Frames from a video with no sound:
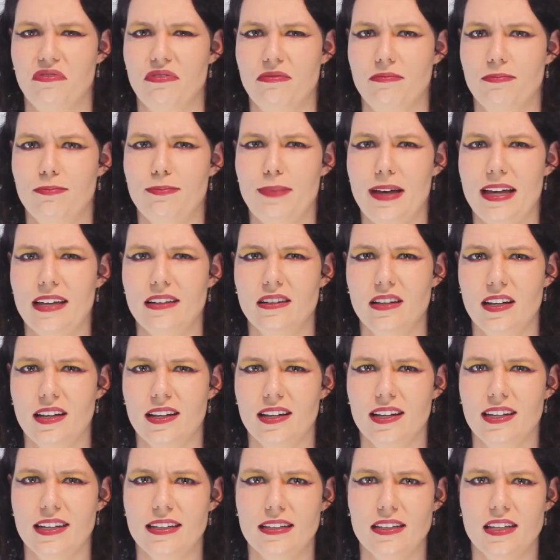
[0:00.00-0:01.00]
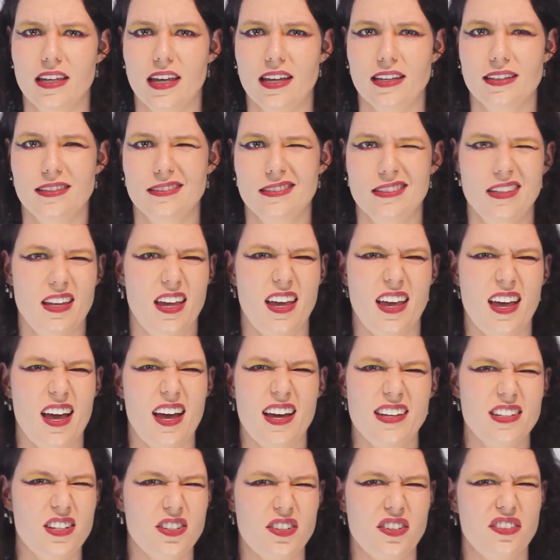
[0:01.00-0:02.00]
But uh, you, you
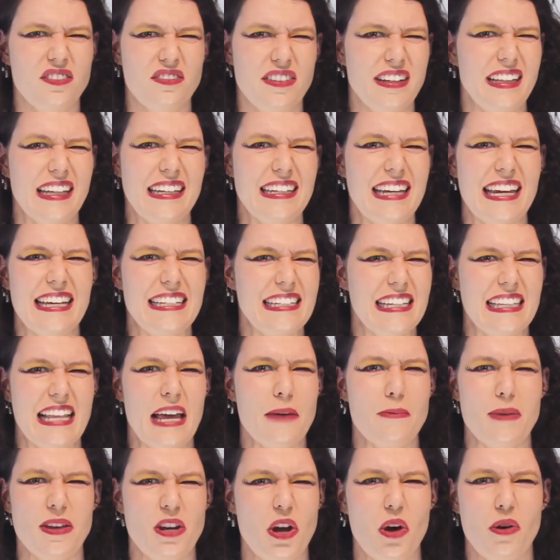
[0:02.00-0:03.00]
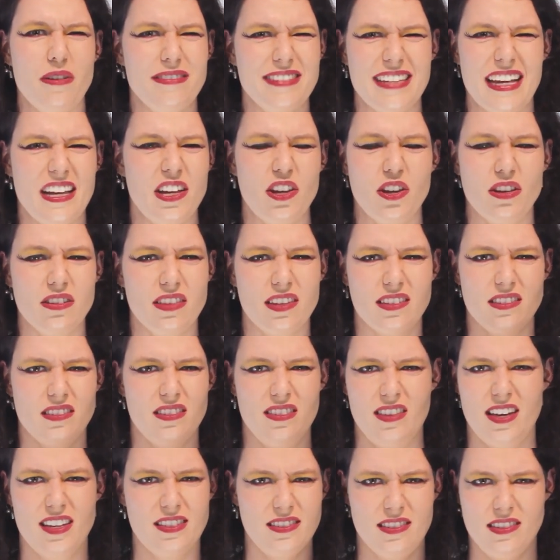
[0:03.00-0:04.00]
kind of don't really need to let me know I've sent you.
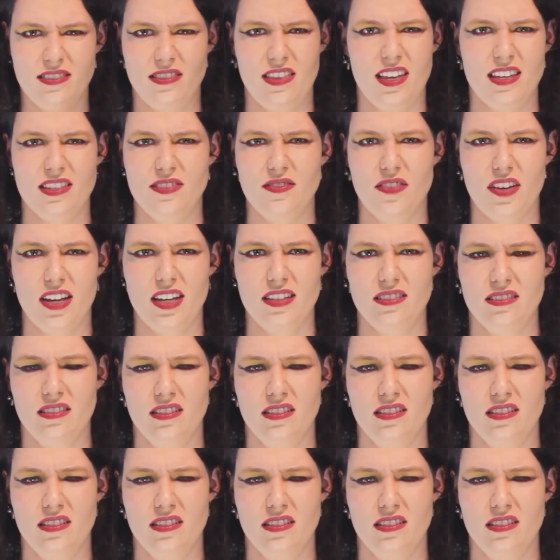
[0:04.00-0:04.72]
That's, that's fine.